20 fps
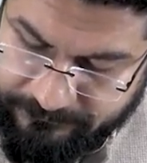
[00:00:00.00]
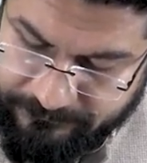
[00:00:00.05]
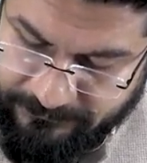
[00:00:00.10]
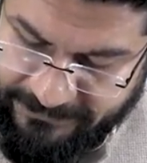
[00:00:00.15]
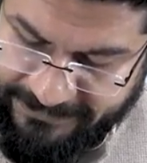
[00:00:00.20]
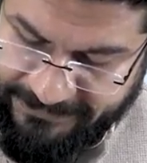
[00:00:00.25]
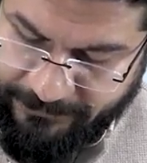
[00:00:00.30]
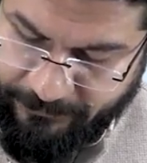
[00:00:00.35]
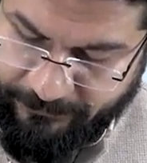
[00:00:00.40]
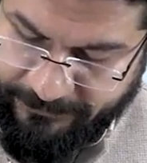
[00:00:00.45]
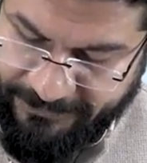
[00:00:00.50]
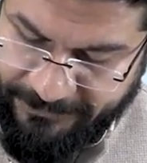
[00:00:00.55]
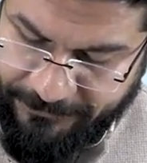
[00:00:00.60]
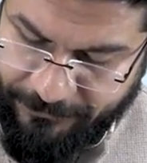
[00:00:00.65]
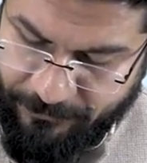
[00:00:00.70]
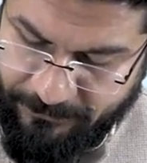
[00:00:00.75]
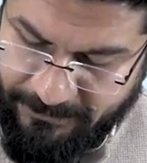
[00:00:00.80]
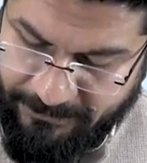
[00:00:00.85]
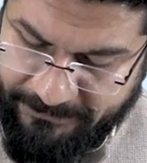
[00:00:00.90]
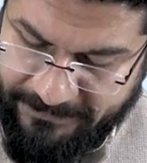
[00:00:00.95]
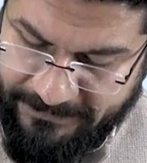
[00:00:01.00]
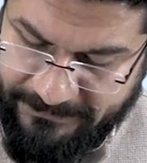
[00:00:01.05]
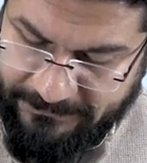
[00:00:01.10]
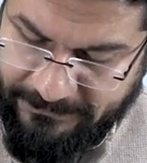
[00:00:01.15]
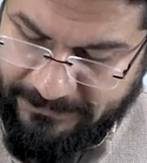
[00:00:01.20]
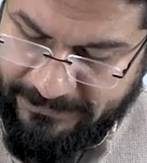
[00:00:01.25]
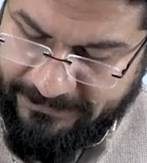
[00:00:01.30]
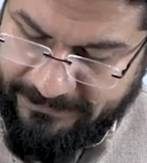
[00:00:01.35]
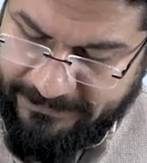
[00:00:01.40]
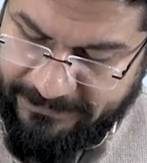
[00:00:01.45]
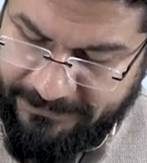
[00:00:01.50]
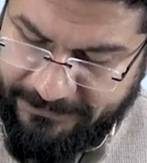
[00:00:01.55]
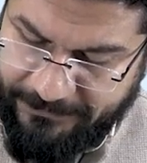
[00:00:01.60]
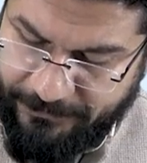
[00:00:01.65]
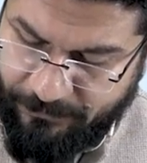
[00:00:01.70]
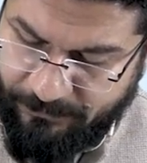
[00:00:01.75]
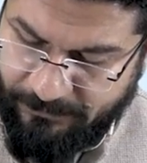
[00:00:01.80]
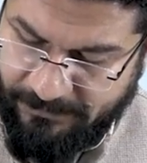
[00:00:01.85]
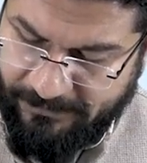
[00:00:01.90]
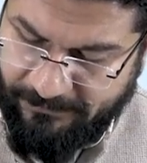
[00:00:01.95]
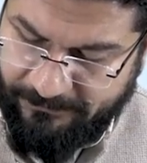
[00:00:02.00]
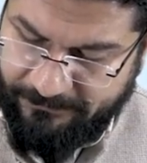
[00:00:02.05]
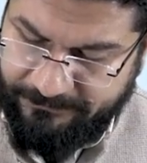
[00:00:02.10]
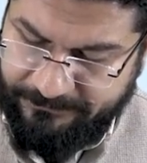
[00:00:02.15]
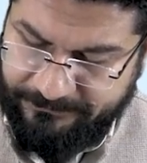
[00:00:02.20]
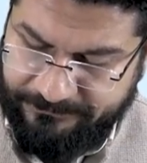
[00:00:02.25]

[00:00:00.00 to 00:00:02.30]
Microadenoma means any tumor